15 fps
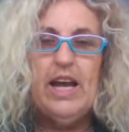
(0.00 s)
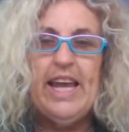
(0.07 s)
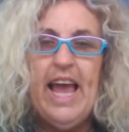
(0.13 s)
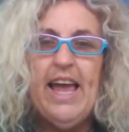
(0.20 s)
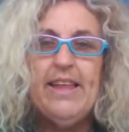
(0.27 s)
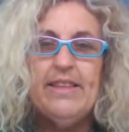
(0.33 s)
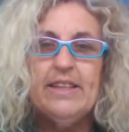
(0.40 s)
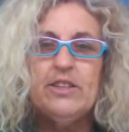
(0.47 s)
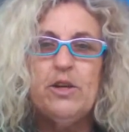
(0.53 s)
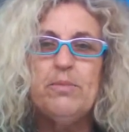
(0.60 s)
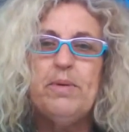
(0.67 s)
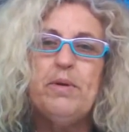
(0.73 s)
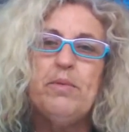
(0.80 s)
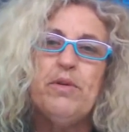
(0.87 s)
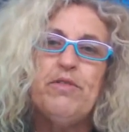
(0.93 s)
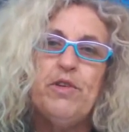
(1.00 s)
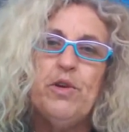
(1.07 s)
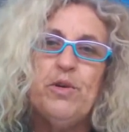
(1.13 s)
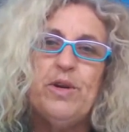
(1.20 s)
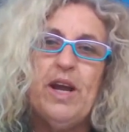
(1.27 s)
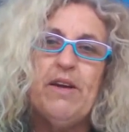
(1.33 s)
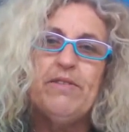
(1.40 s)
Again, this could be
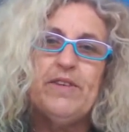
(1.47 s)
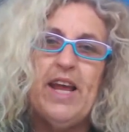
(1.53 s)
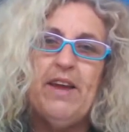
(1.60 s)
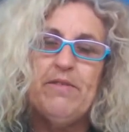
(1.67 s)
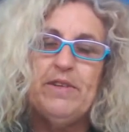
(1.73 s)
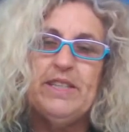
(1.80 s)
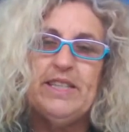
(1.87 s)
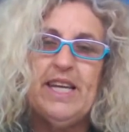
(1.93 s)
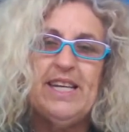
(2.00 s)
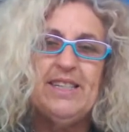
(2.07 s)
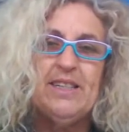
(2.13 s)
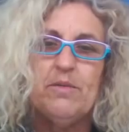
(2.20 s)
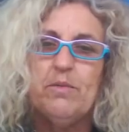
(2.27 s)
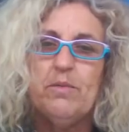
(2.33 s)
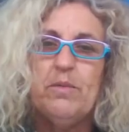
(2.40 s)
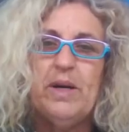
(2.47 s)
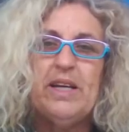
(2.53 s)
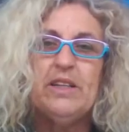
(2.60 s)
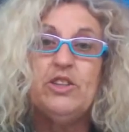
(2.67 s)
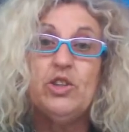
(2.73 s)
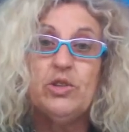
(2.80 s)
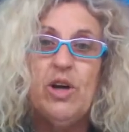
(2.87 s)
reviewed after every season.
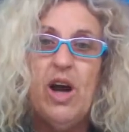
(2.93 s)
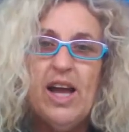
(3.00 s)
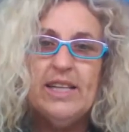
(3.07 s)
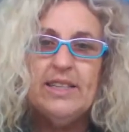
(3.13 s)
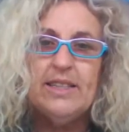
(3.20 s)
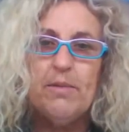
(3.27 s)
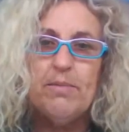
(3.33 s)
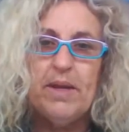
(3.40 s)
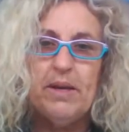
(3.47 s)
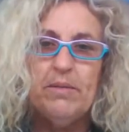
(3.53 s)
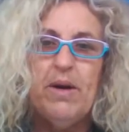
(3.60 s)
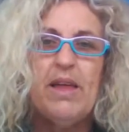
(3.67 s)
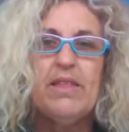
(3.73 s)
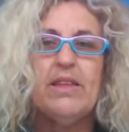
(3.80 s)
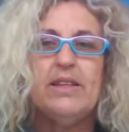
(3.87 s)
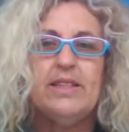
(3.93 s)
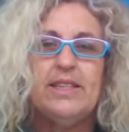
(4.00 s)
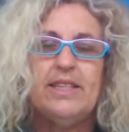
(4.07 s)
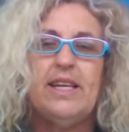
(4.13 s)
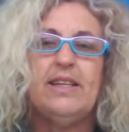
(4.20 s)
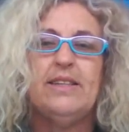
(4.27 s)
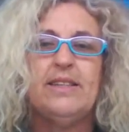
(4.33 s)
We could try something rather than
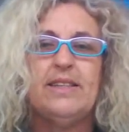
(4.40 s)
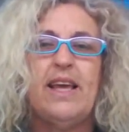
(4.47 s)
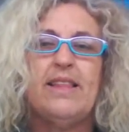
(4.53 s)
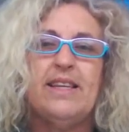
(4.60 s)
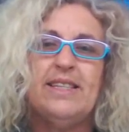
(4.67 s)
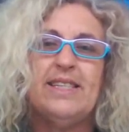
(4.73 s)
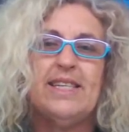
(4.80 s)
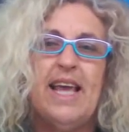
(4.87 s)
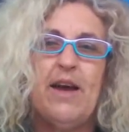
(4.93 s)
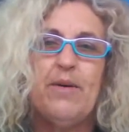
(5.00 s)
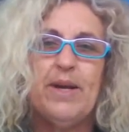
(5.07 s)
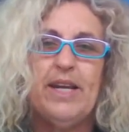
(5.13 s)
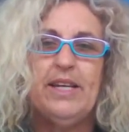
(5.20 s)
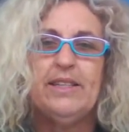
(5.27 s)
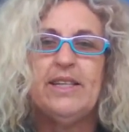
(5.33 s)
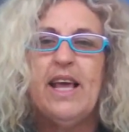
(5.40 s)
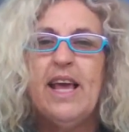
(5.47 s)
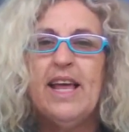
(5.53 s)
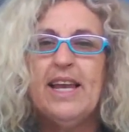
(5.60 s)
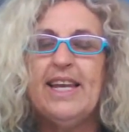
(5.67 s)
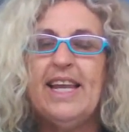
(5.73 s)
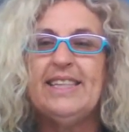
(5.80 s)
sit and say, this is how it is.
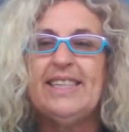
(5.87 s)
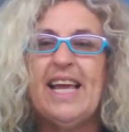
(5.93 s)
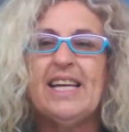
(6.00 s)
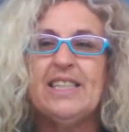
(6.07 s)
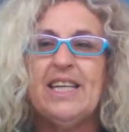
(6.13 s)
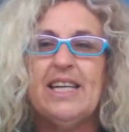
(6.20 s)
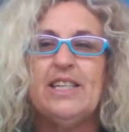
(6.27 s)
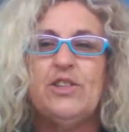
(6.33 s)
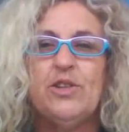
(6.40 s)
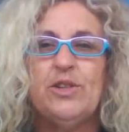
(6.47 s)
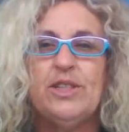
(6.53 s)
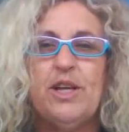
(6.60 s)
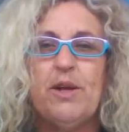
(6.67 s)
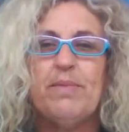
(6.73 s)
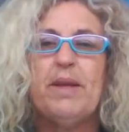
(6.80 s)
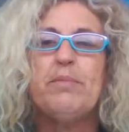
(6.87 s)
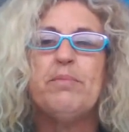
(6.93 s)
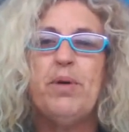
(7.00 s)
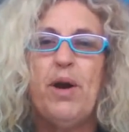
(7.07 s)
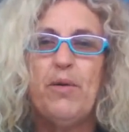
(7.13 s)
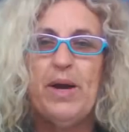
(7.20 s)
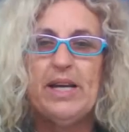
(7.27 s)
Let's actually do
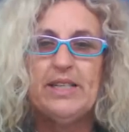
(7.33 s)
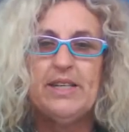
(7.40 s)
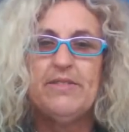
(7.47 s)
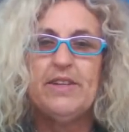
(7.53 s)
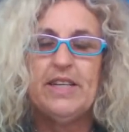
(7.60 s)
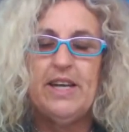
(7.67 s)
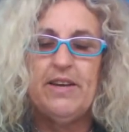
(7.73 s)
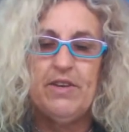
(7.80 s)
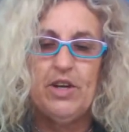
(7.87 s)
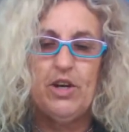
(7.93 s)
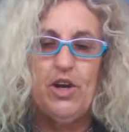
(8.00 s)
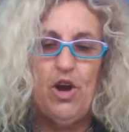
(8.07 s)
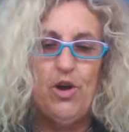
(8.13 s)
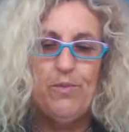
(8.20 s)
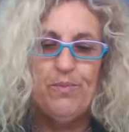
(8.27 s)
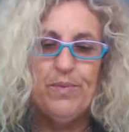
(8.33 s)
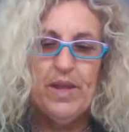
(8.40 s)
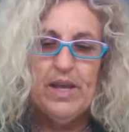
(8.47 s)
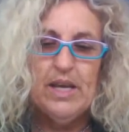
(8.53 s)
something proactive and give it a go.